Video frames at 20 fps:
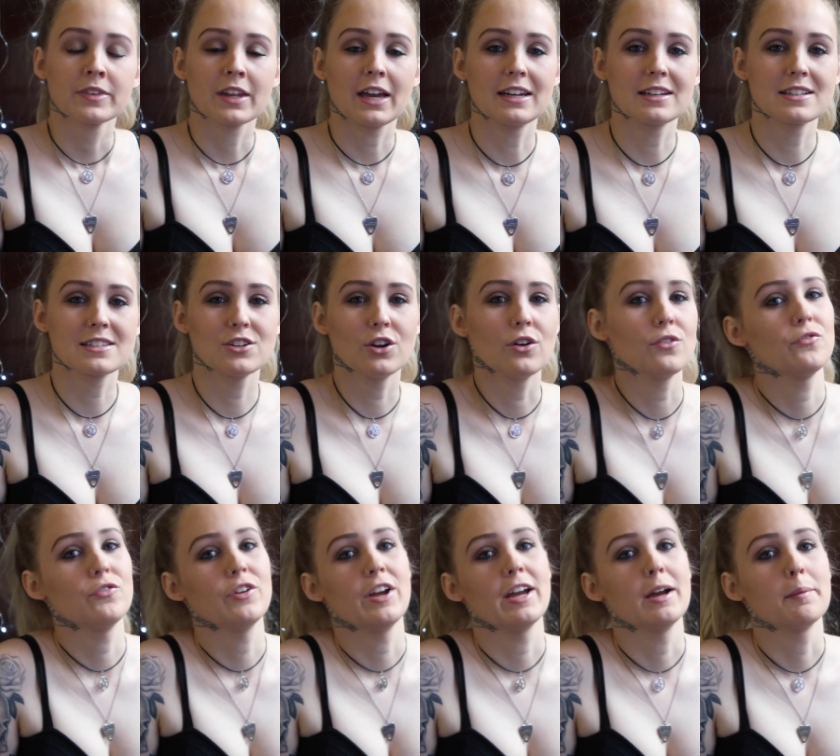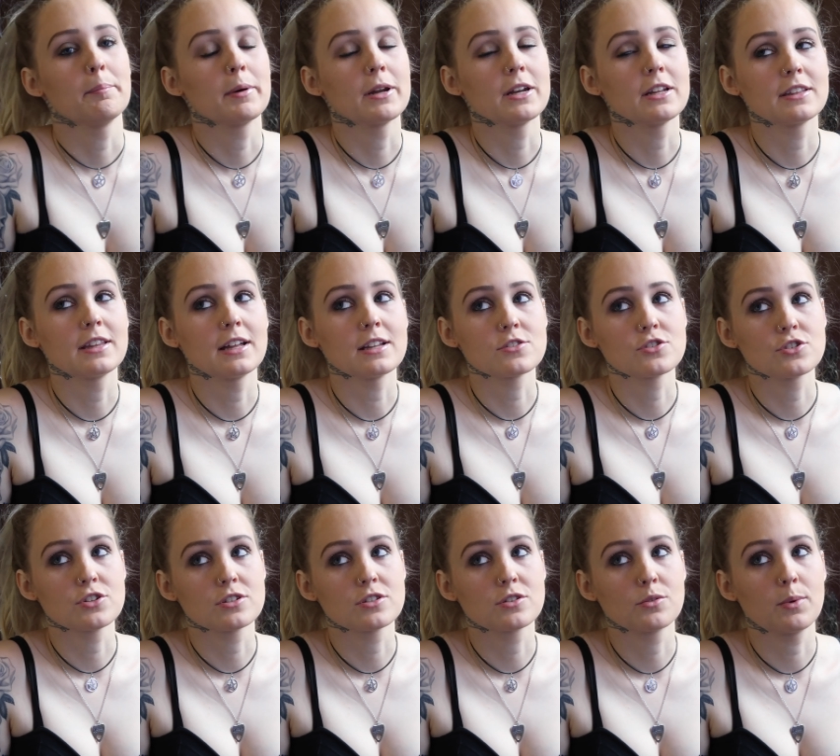And it's not fair, but that's
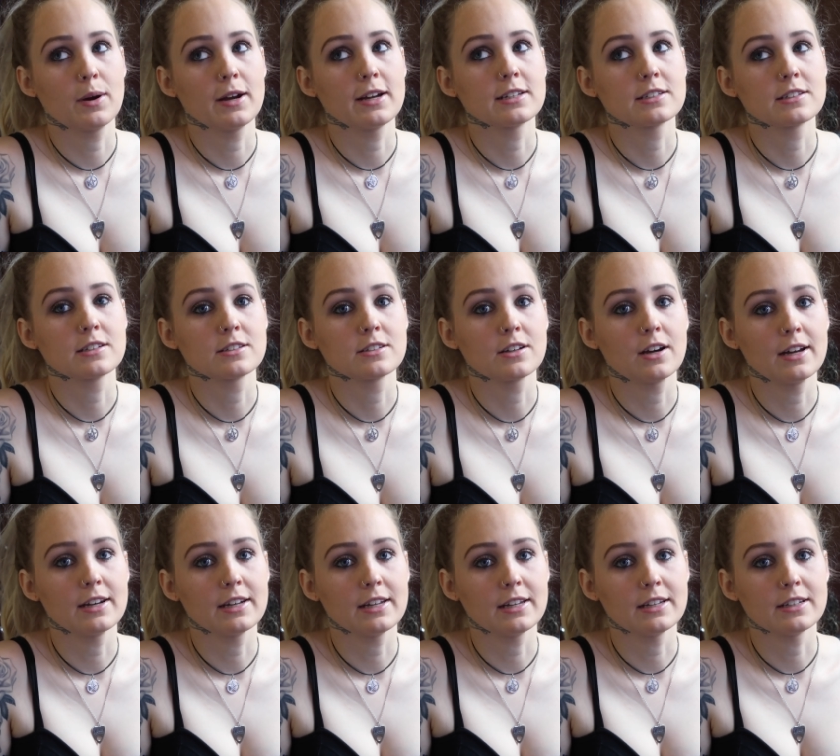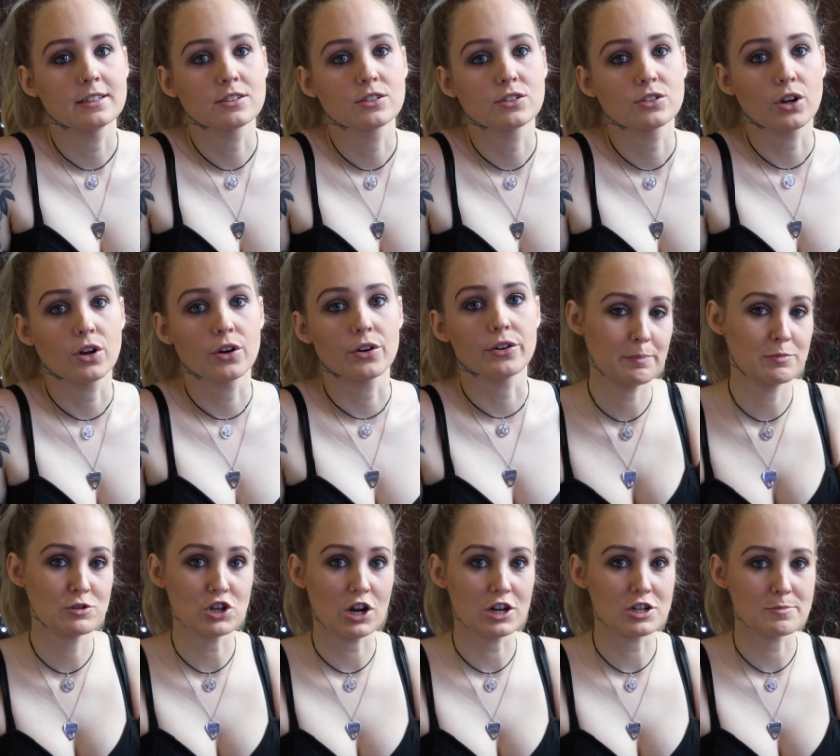just the way society is. So,
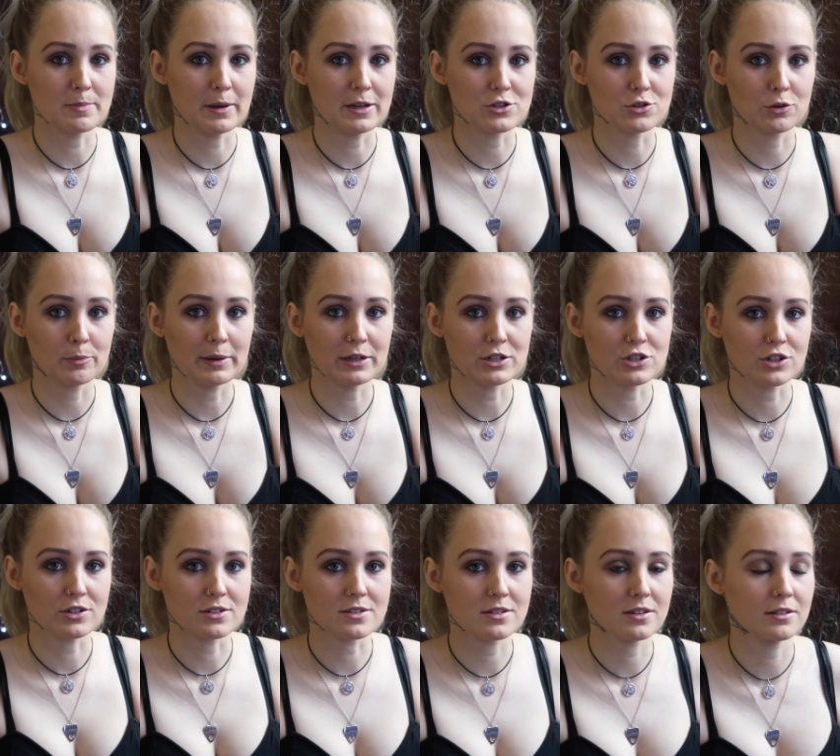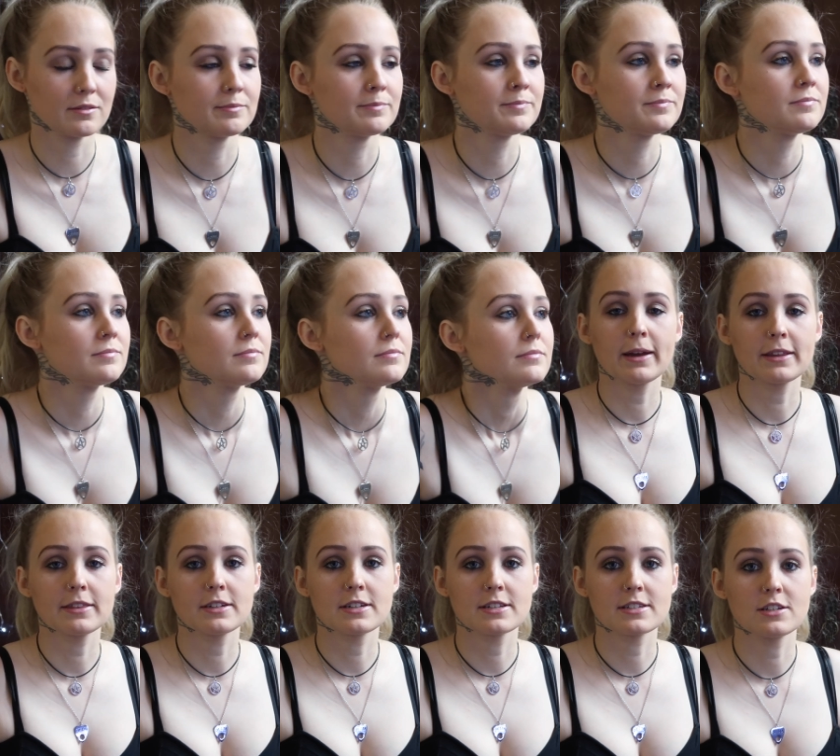judgmental bitches.
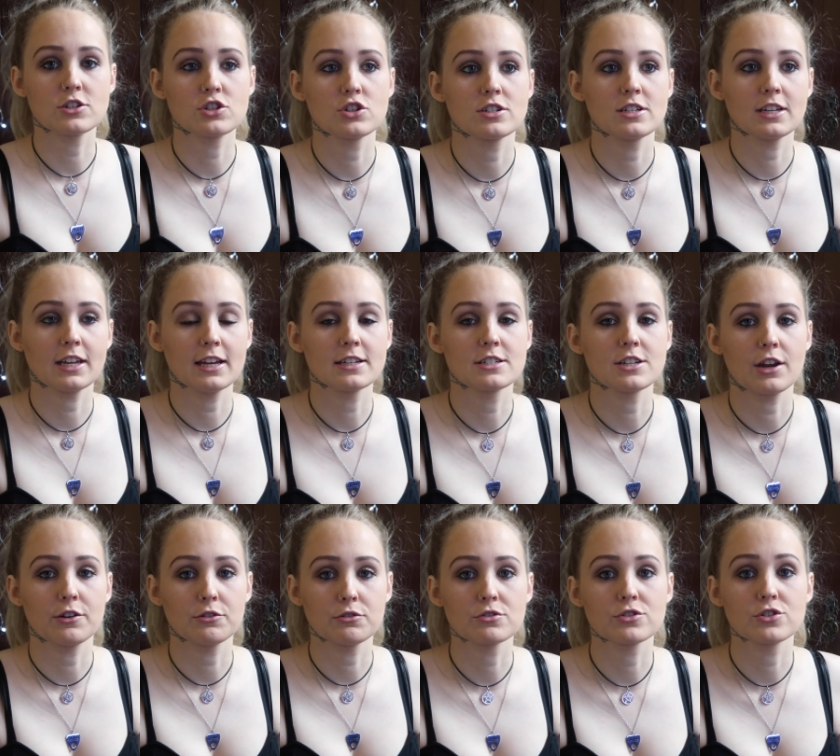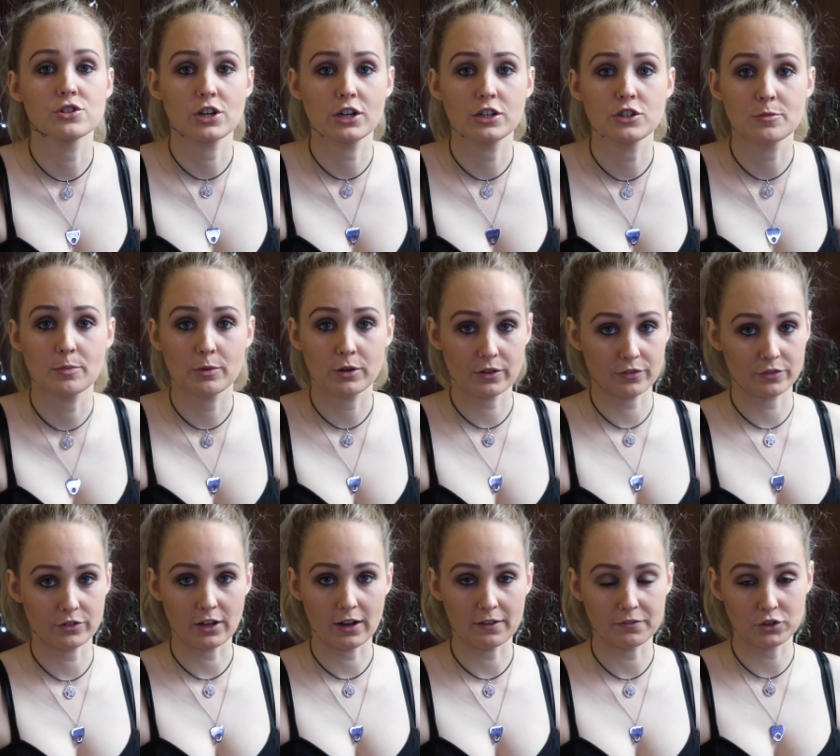Make the decision to get tattoos and change your body
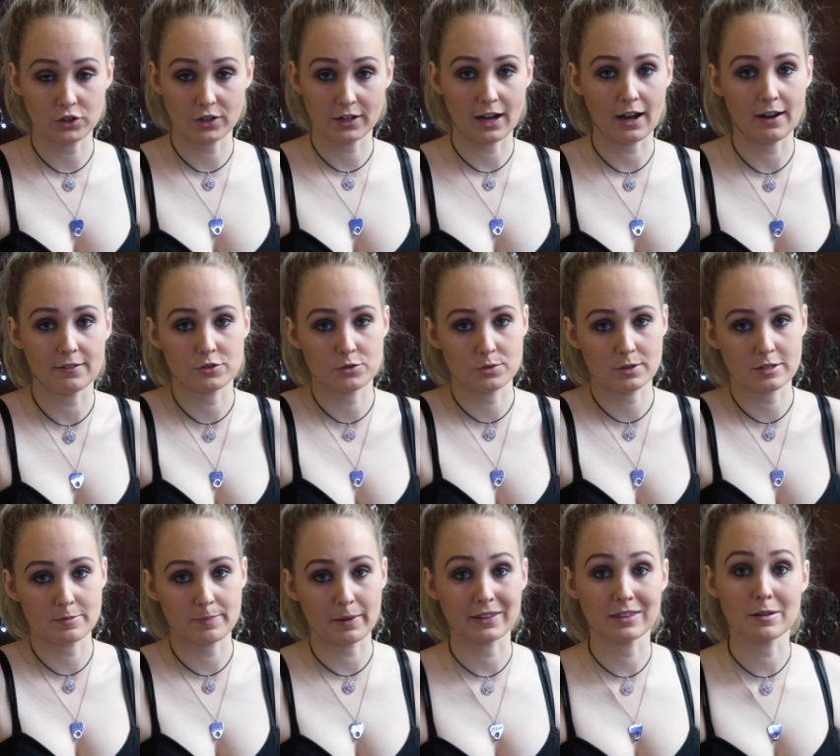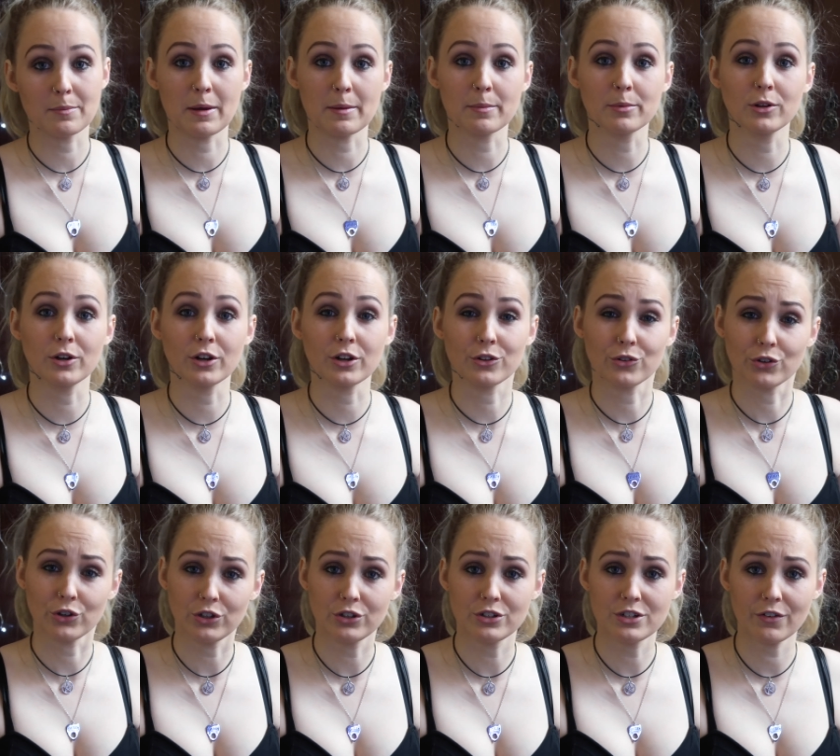for life, you're going to have to expect that people are going to
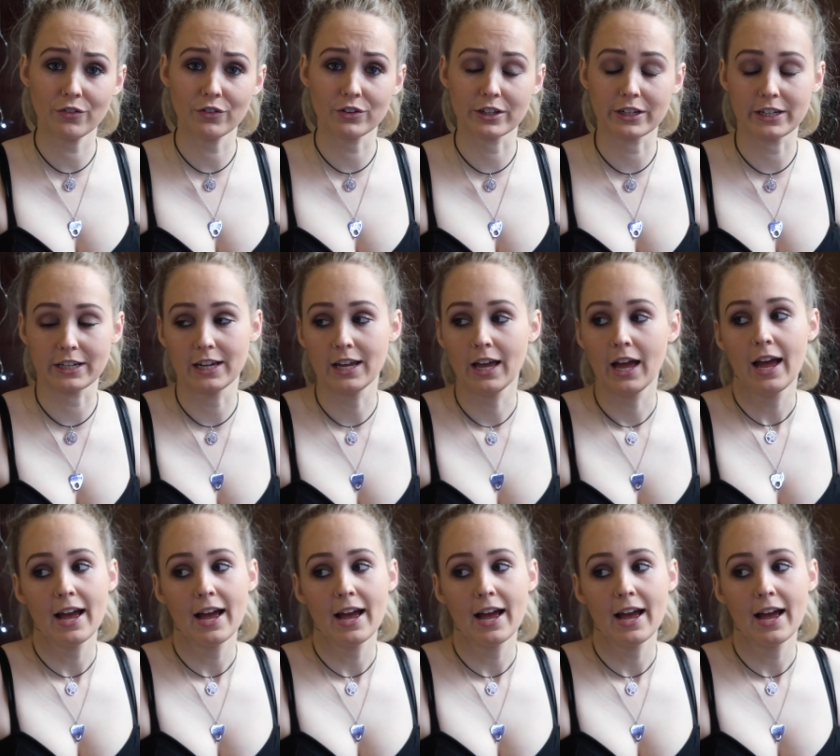look at you differently.